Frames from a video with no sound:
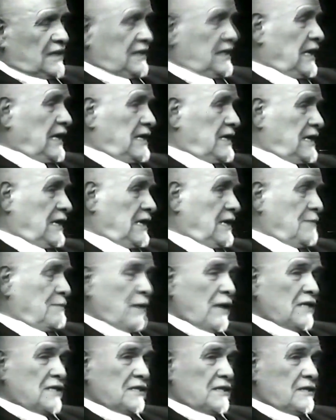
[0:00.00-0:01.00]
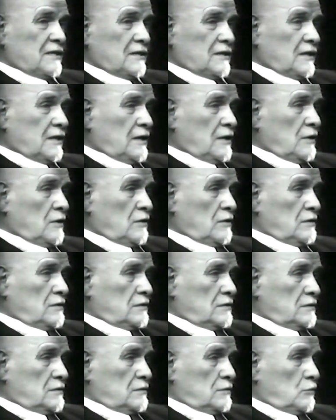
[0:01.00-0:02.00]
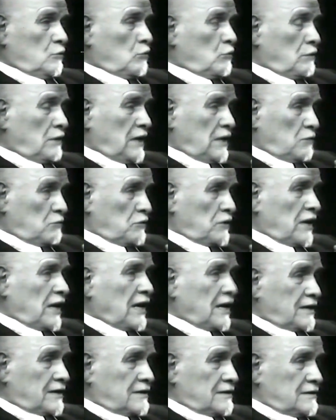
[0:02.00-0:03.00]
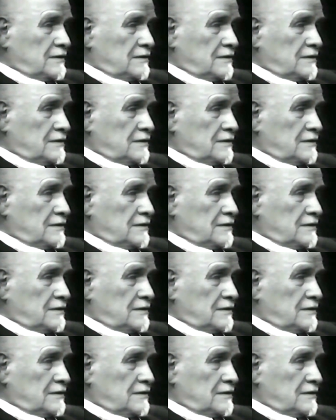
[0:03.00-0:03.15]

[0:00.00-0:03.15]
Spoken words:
And I am asking, where we are?